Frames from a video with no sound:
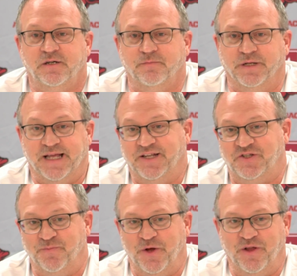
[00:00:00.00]
But that's
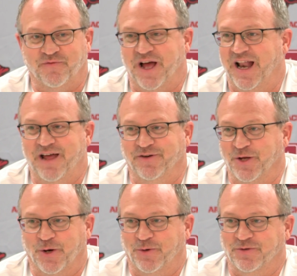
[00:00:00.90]
the beauty of not having
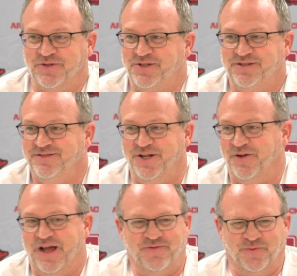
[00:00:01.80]
goals. You
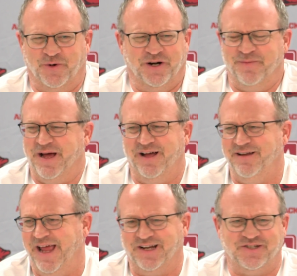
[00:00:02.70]
don't have to worry
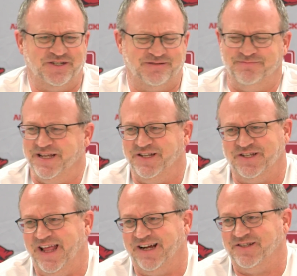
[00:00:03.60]
about X this
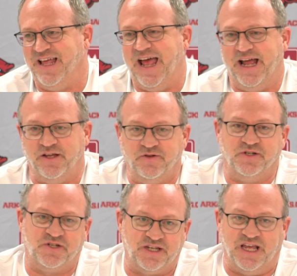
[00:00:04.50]
and X that. You
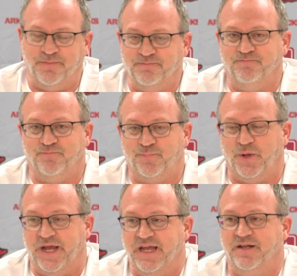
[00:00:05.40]
just keep
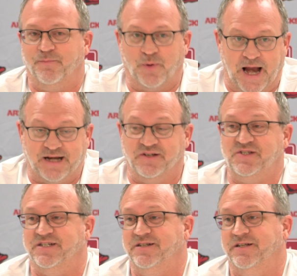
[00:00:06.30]
playing and
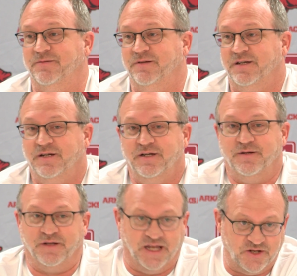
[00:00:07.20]
practicing and
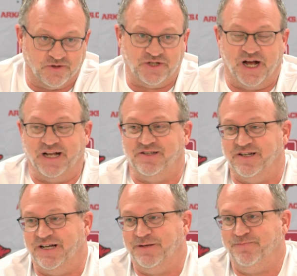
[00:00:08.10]
getting your shots
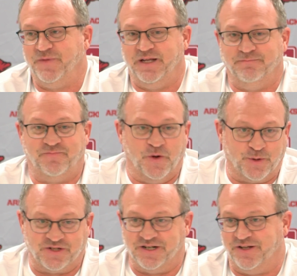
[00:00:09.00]
up and
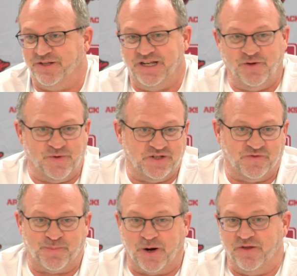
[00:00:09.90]
focusing on the
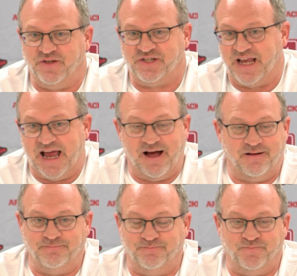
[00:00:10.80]
defensive part of the
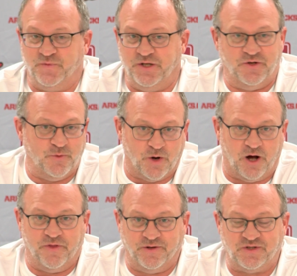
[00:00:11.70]
scout, and you do
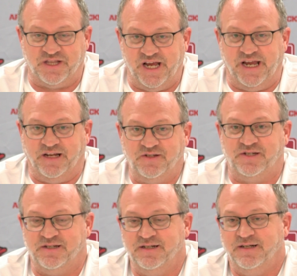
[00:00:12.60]
all those things,